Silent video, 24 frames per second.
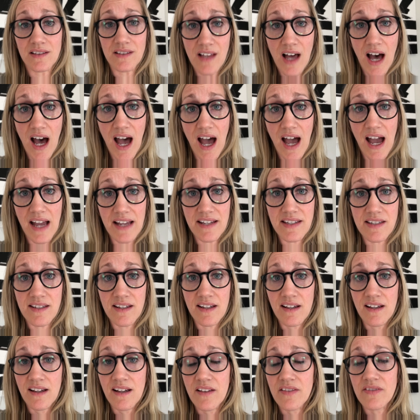lot.
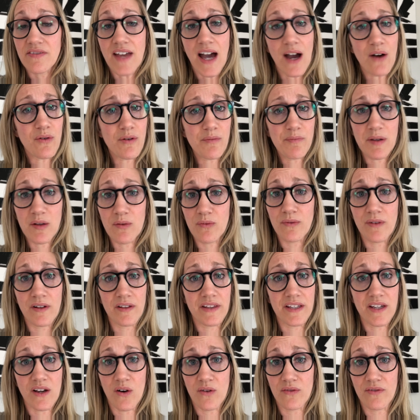That would be
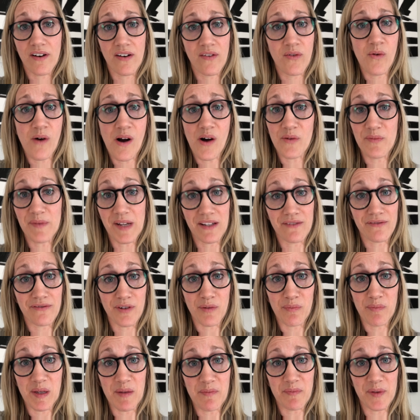really overwhelming for
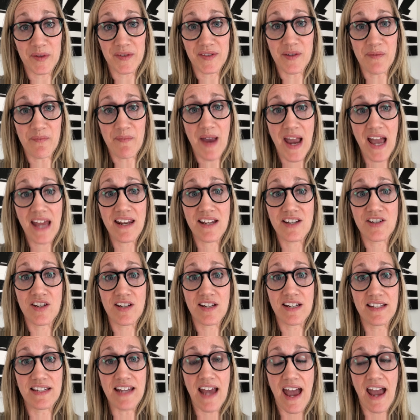people to manage in
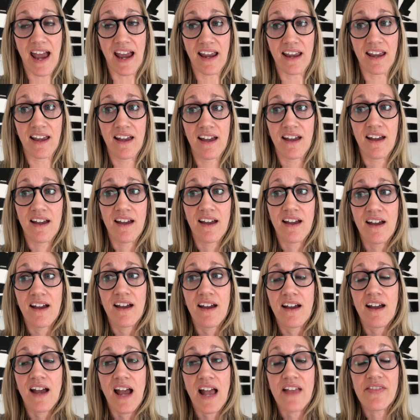a day.
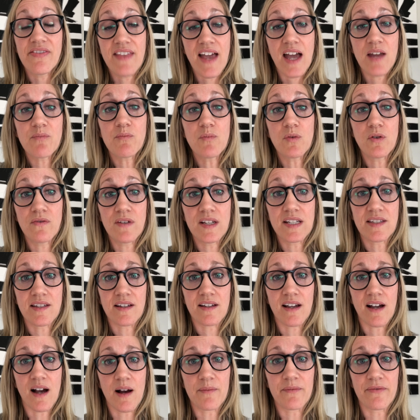And then moving to
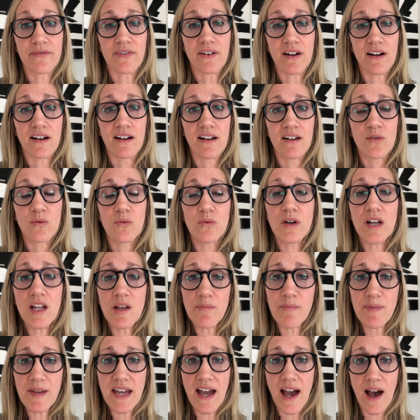comfort. Would
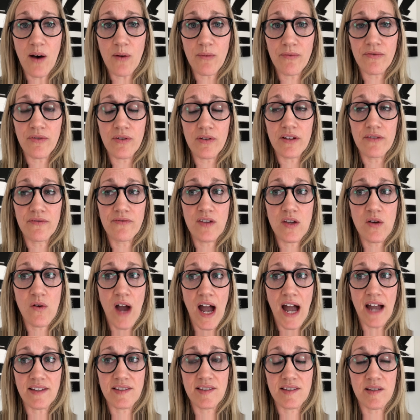it be helpful if you
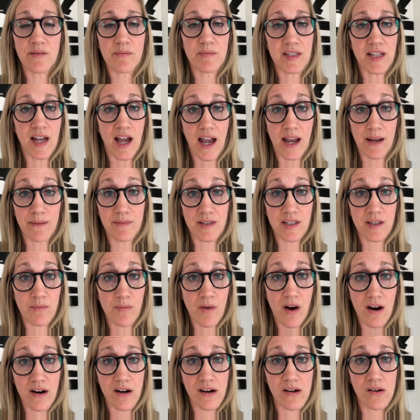had some time
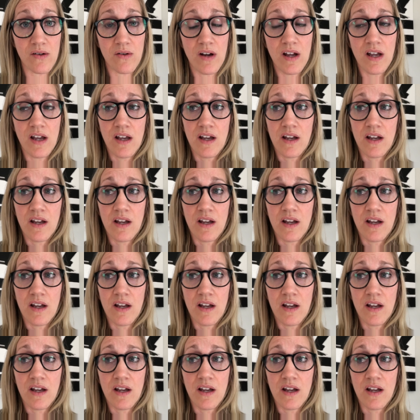tomorrow,